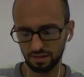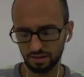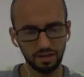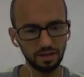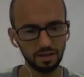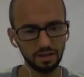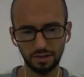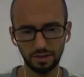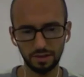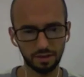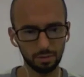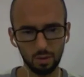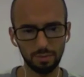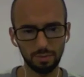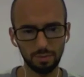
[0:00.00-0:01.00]
you're going to blow
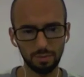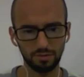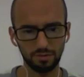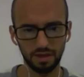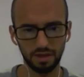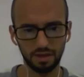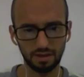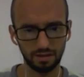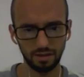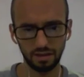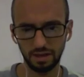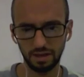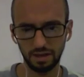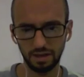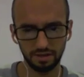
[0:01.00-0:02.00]
up from then,
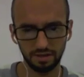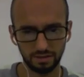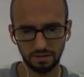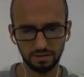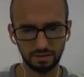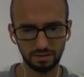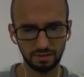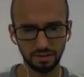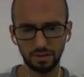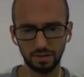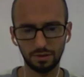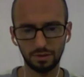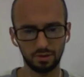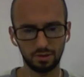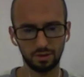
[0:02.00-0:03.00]
and you know,
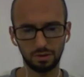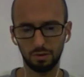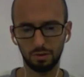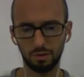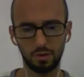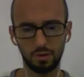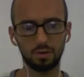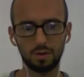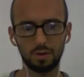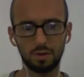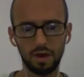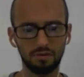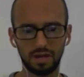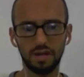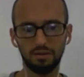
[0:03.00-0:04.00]
you'll grow. Every
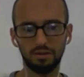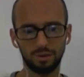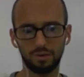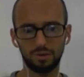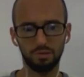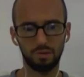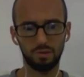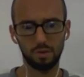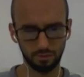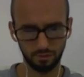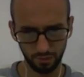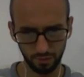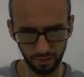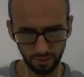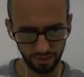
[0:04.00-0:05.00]
day you can grow
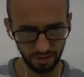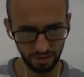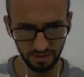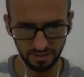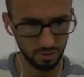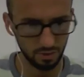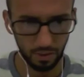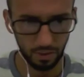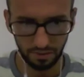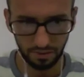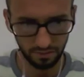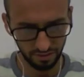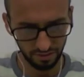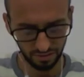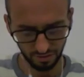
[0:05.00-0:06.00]
doing this or whatever it
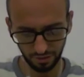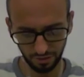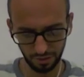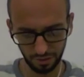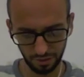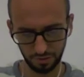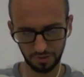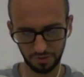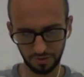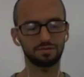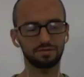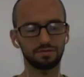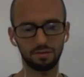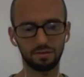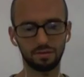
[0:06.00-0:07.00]
is you do in life.
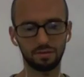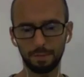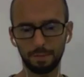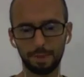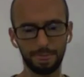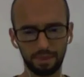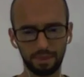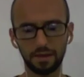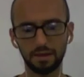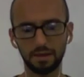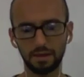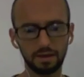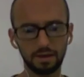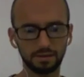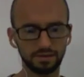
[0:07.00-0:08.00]
So
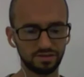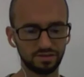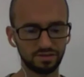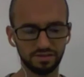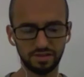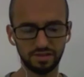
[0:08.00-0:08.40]
just